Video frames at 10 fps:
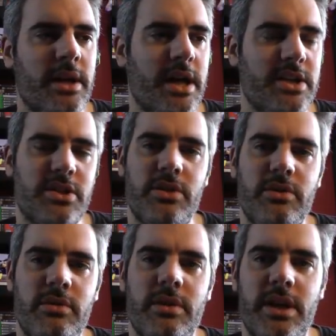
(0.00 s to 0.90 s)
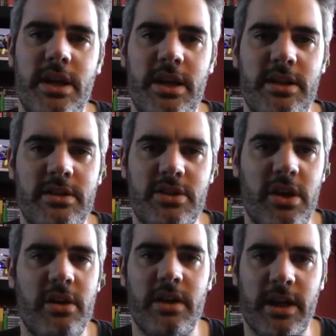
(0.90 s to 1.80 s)
and two, in
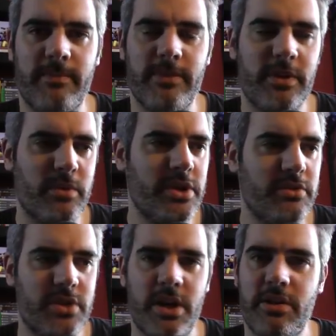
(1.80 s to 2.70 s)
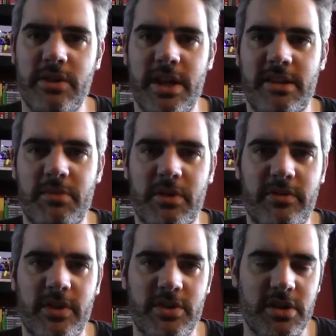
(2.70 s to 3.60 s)
turning. When you turn on the
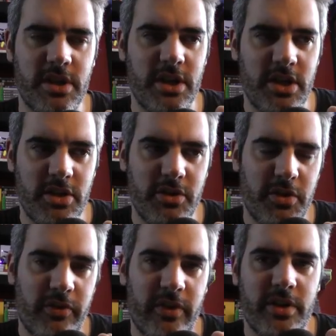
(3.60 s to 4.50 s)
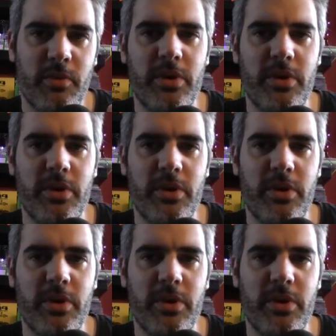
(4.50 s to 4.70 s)
Xbox version, you'll find that